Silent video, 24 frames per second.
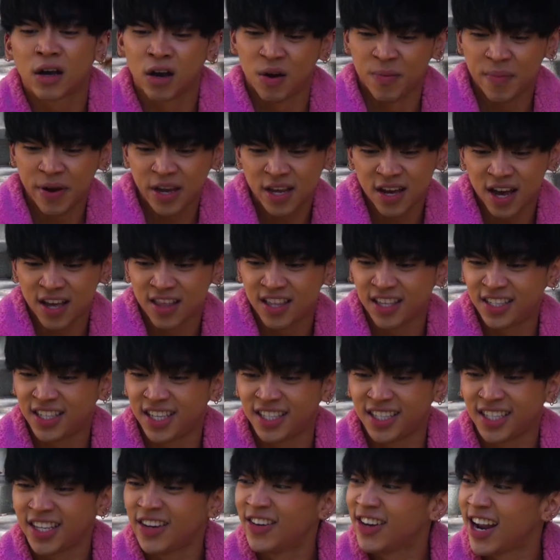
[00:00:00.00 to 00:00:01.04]
oh my god, this
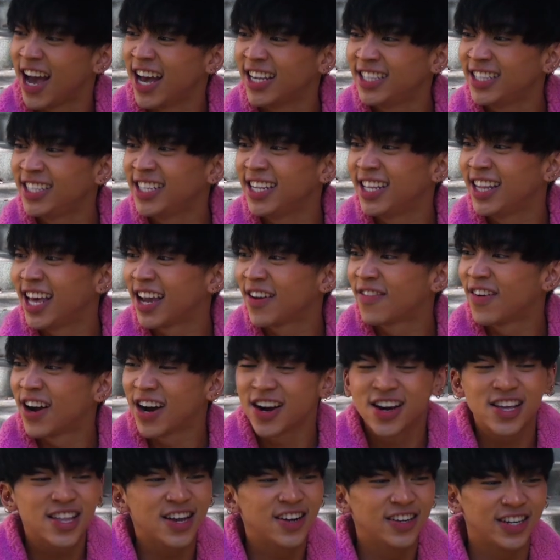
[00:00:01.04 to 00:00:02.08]
is so nasty. Like, yeah. why
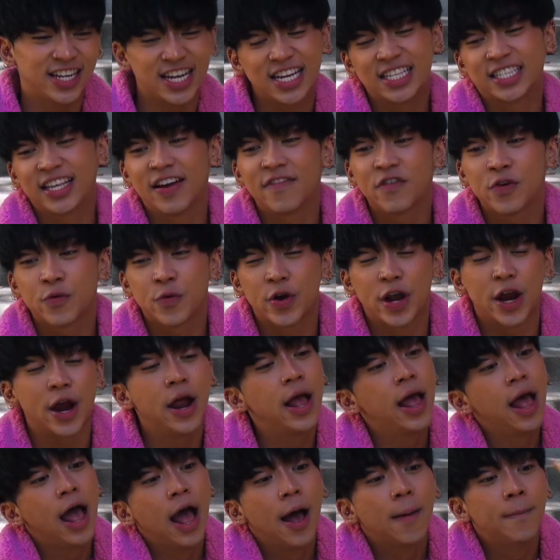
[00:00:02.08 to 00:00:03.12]
are there dicks everywhere?
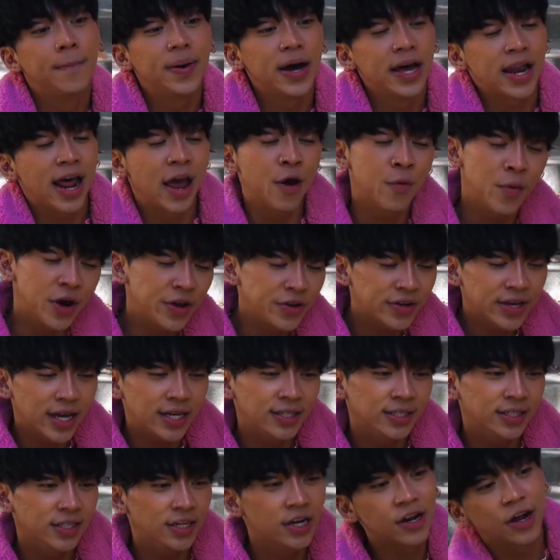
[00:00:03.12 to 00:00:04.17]
But I want you
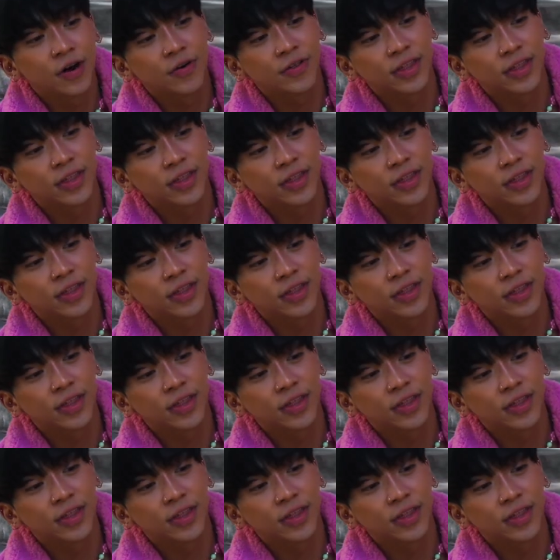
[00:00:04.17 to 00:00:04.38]
guys to know